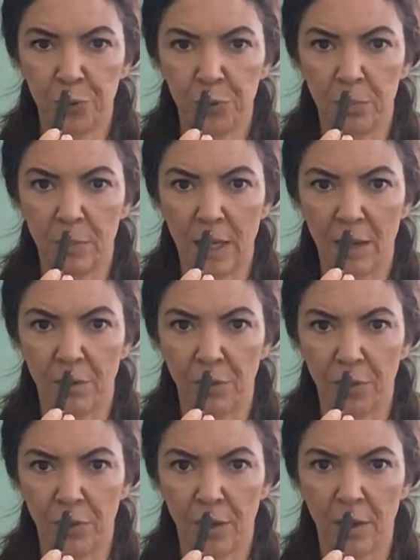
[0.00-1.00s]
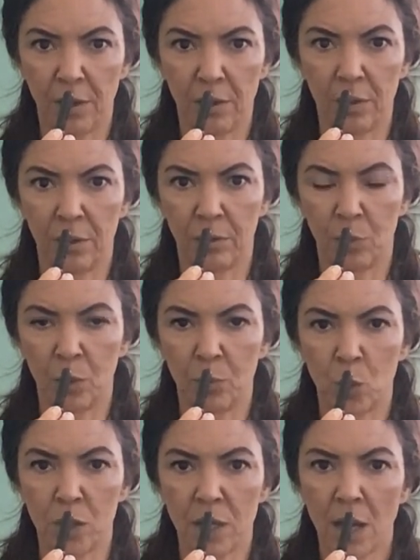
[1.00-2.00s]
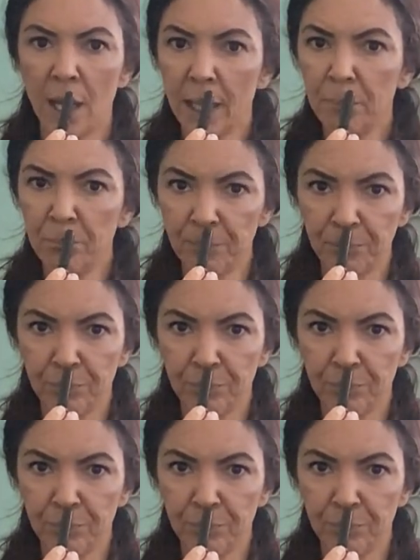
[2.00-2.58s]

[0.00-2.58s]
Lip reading: through the mouth. One more time.